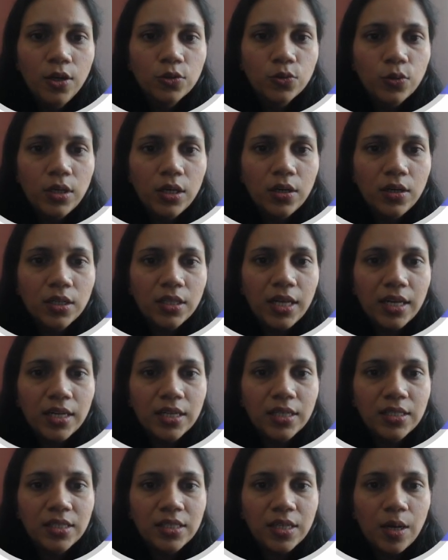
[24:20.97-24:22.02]
so here there
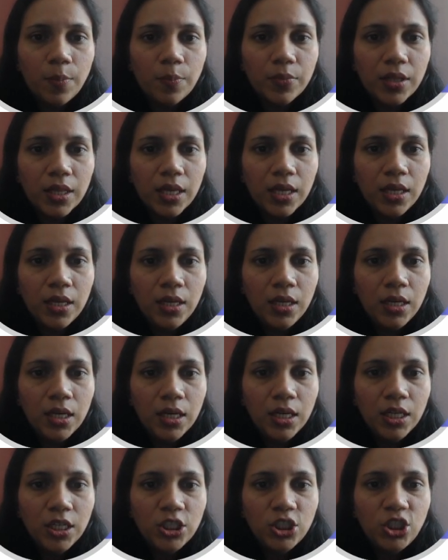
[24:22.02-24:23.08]
is something
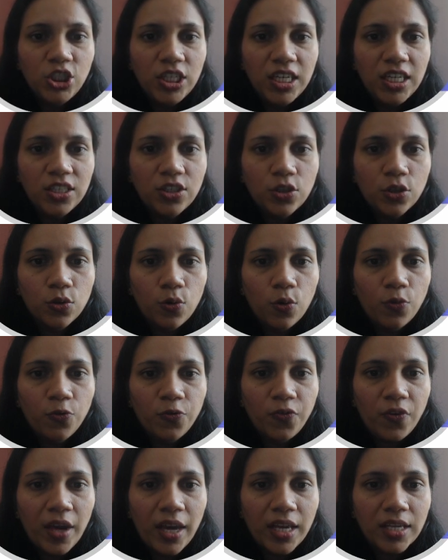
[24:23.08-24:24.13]

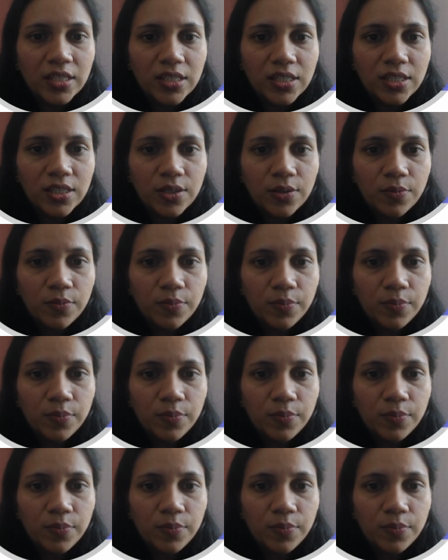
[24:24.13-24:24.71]
G0 phase.